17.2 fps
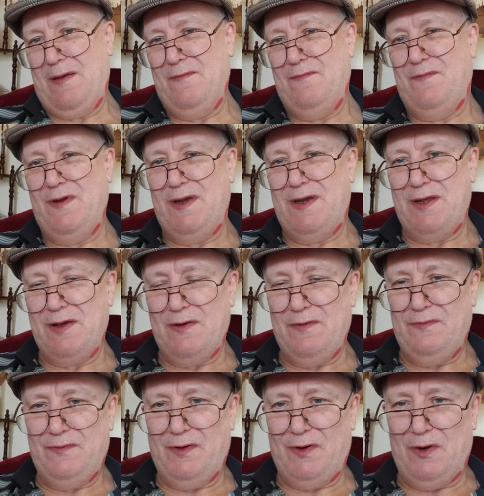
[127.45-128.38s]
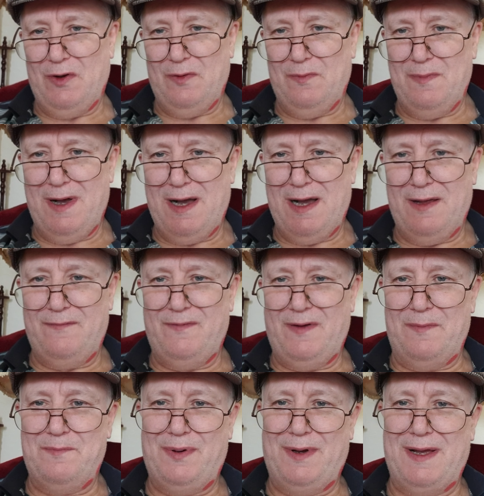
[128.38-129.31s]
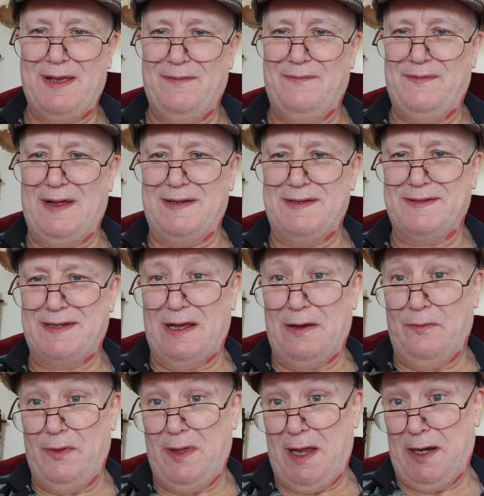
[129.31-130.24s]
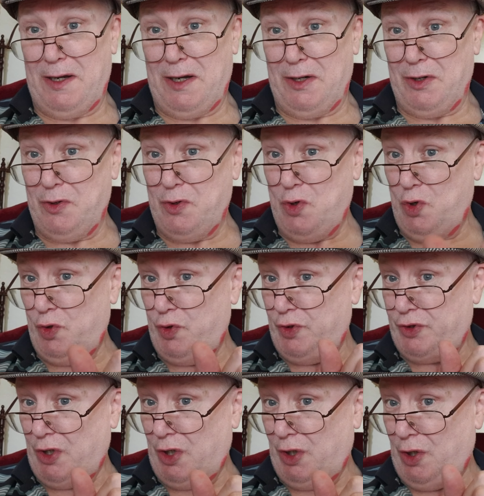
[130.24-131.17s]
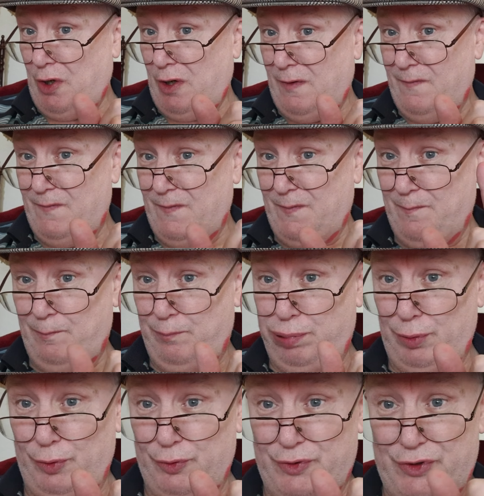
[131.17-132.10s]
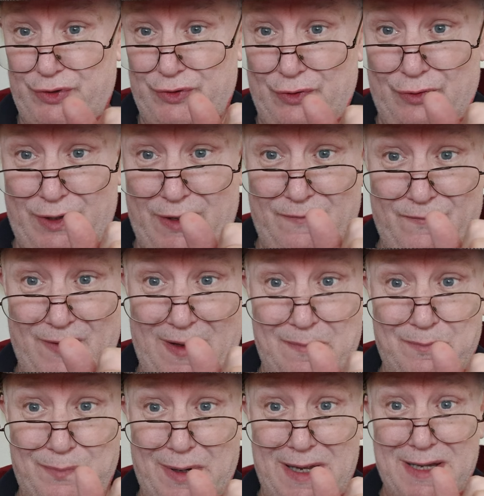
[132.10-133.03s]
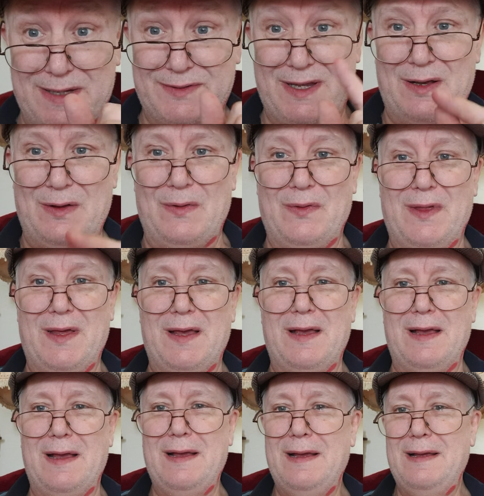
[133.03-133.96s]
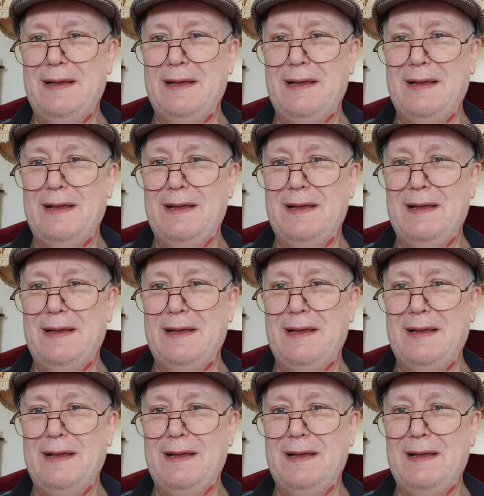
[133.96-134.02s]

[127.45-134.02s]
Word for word: video for all my vampire fans out there. And I know there's a lot of blood-sucking vampires out there.